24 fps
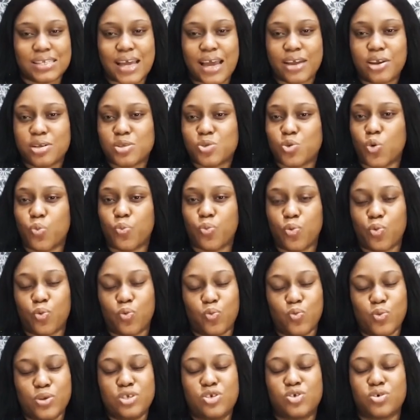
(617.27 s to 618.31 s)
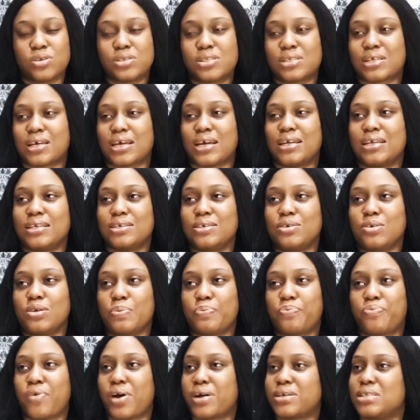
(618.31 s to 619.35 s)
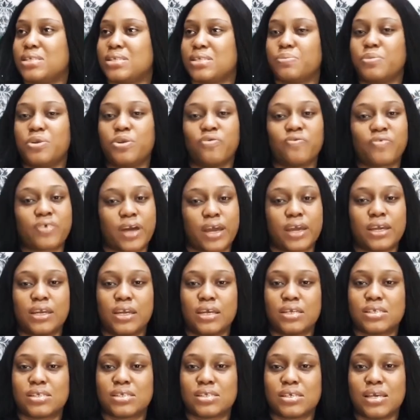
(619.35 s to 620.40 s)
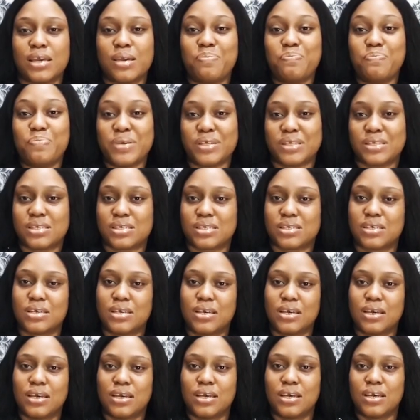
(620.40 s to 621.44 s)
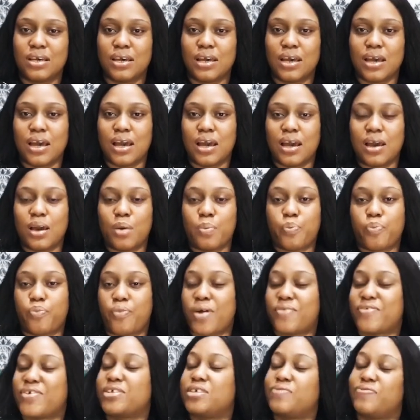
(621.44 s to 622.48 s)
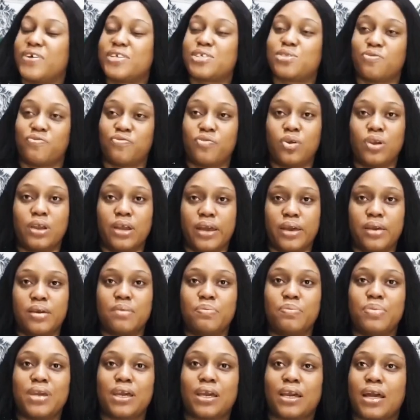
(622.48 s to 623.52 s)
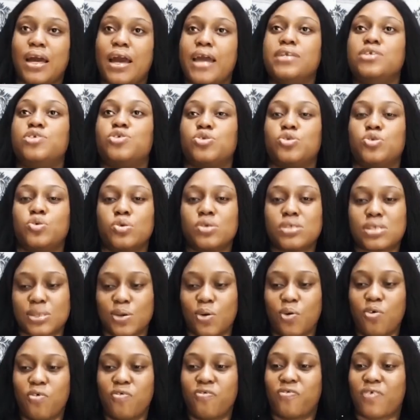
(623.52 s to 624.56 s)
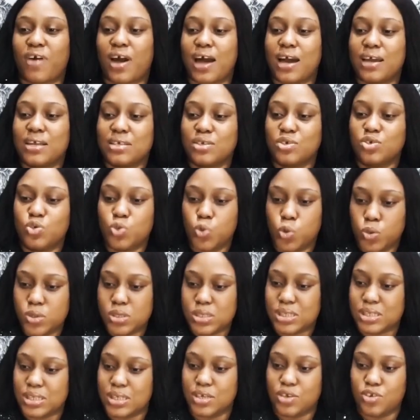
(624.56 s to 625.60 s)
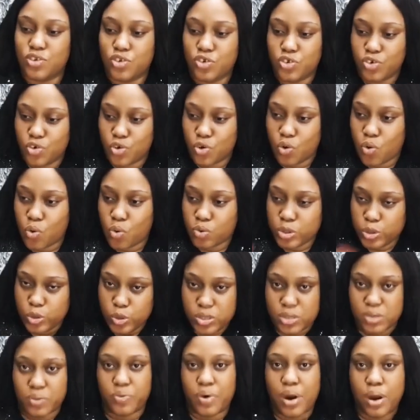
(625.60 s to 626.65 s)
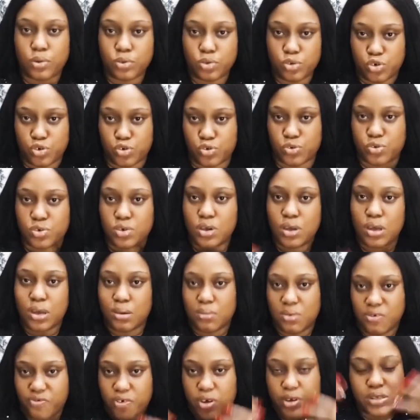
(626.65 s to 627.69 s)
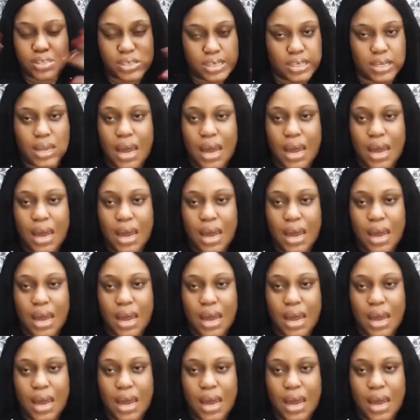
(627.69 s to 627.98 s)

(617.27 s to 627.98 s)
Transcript: I just hope we just can practice a bit of kindness, a bit. First, first of all, eh, be kind to yourself and those in your those around you before you take it.